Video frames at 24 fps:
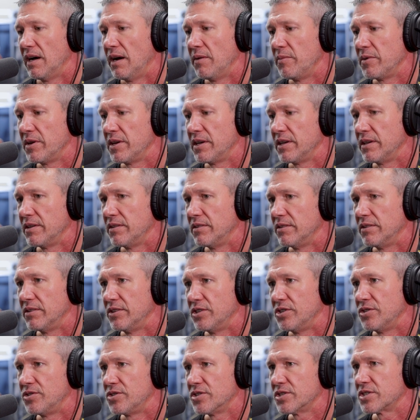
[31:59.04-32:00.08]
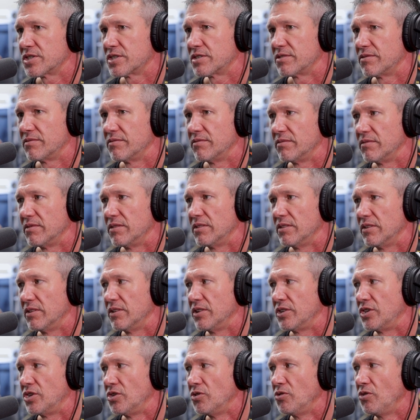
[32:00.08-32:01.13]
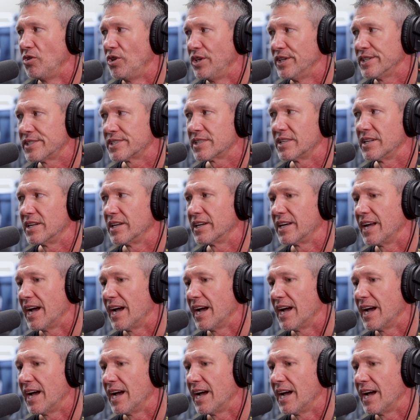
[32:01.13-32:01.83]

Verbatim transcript: I mean, you just, you listen to